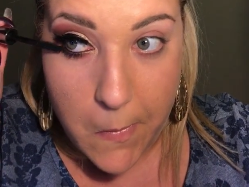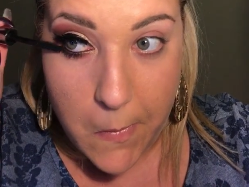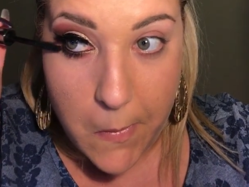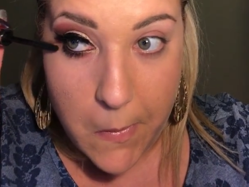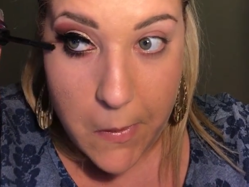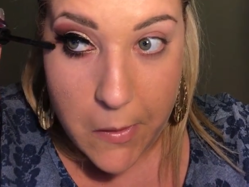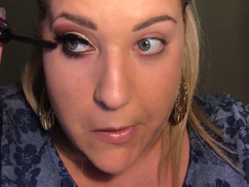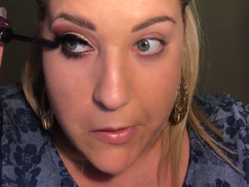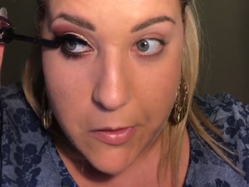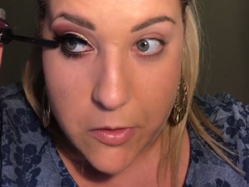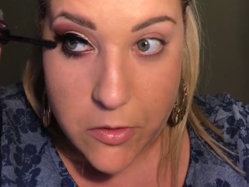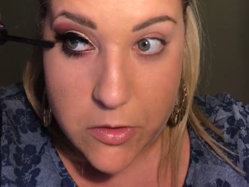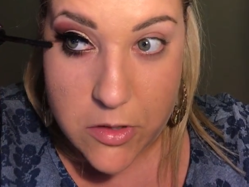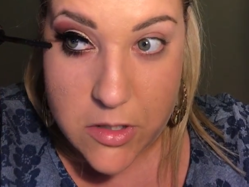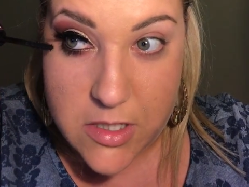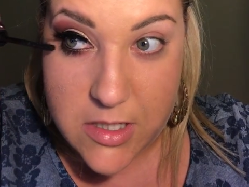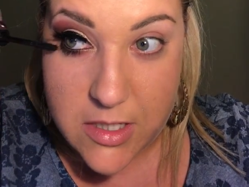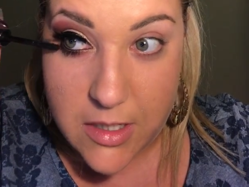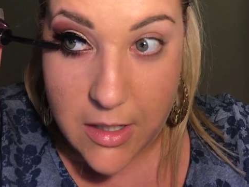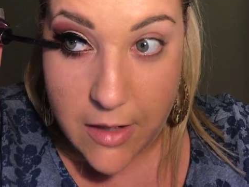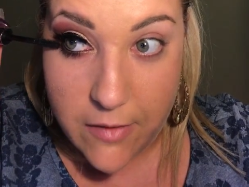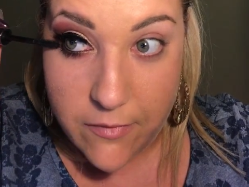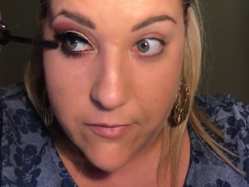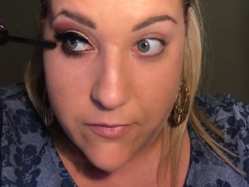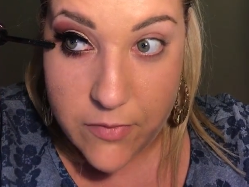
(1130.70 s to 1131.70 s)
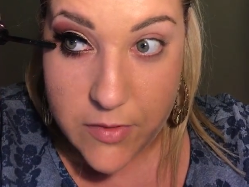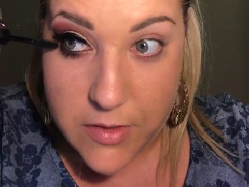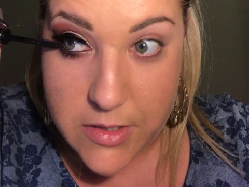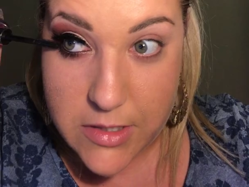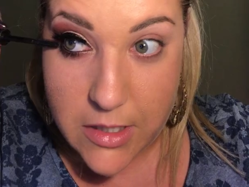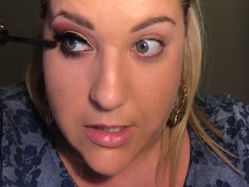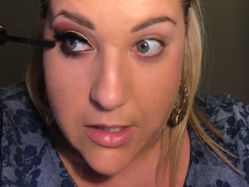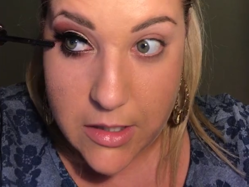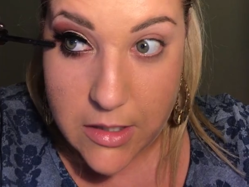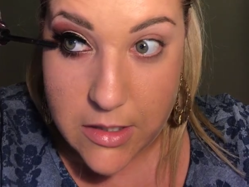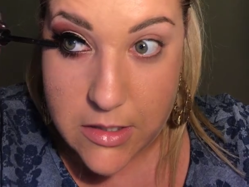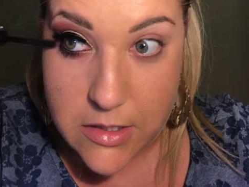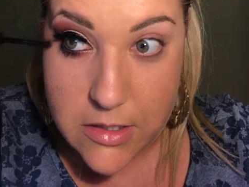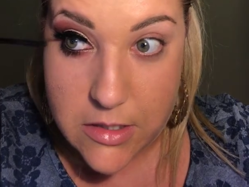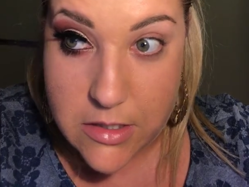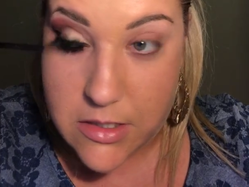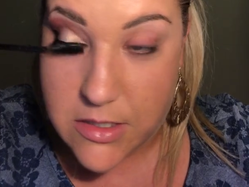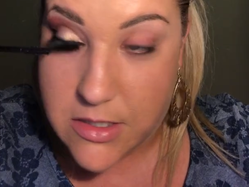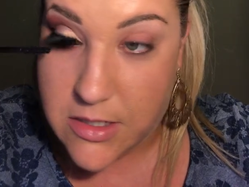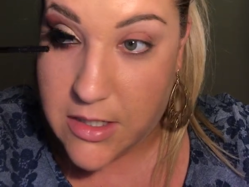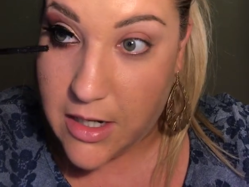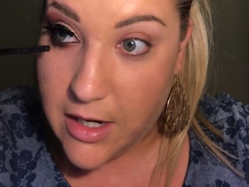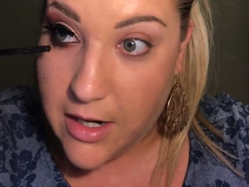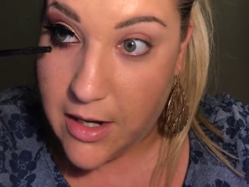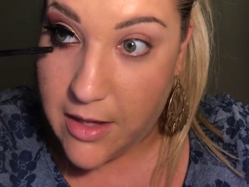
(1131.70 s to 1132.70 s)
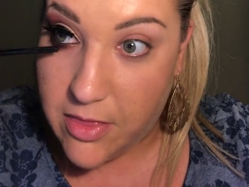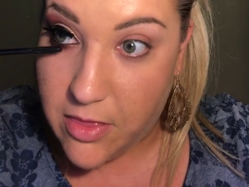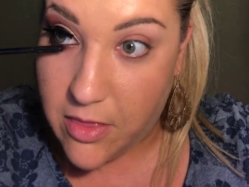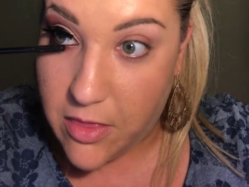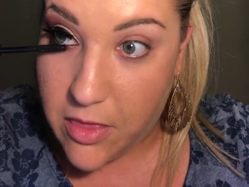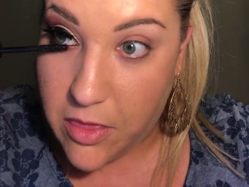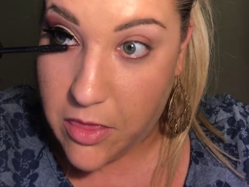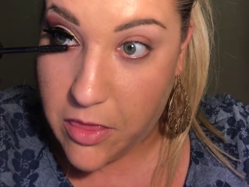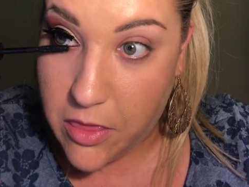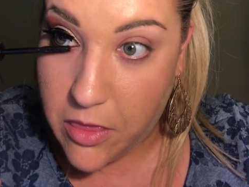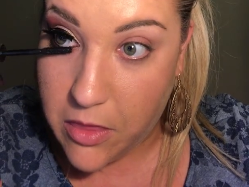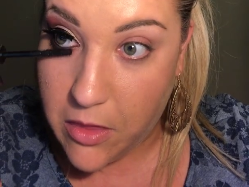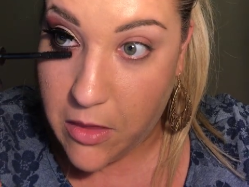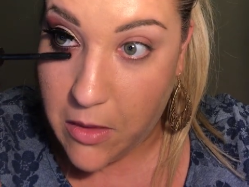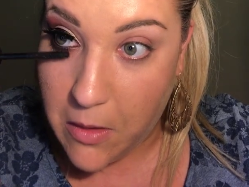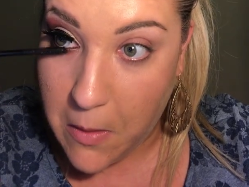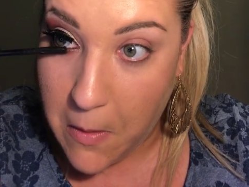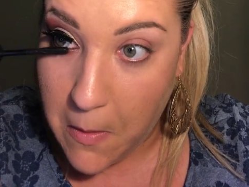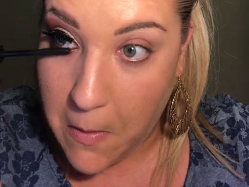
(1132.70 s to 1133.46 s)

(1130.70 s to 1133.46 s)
It just emphasises length.